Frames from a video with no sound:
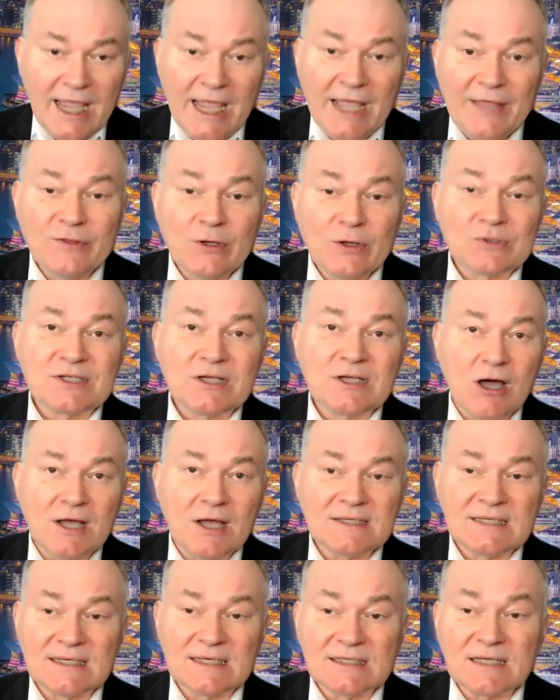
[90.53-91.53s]
And those
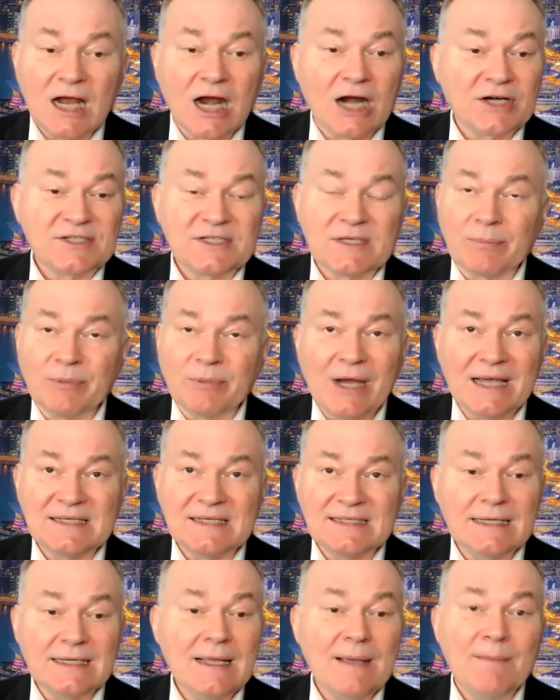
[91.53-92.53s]
causes are
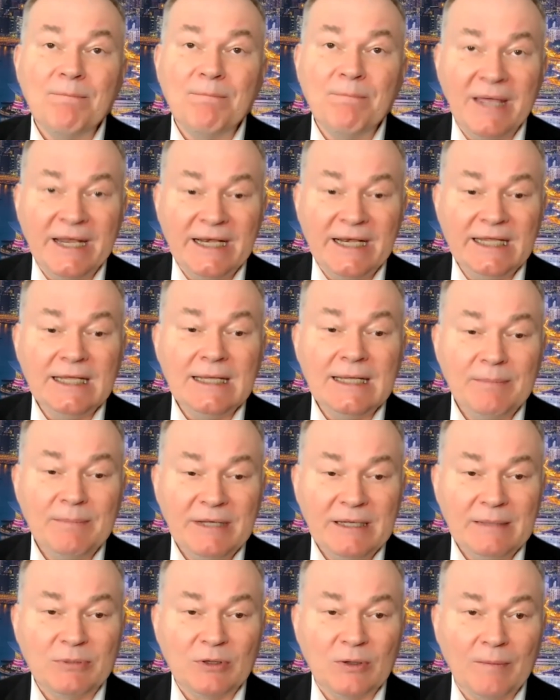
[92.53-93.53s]
surprising many
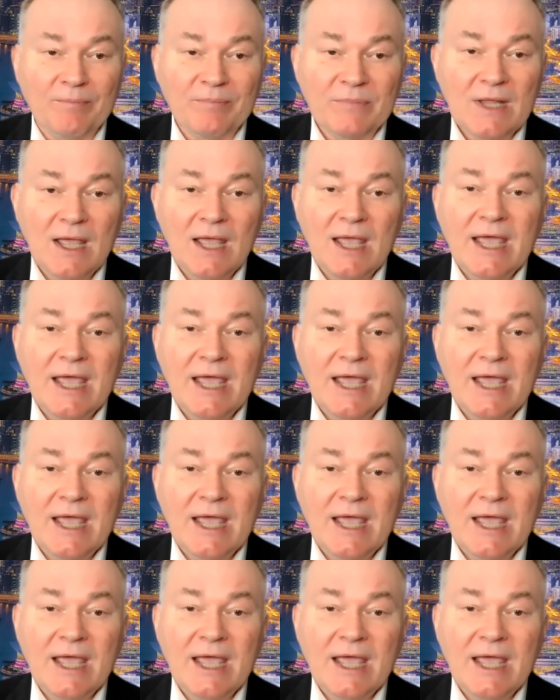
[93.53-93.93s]
people.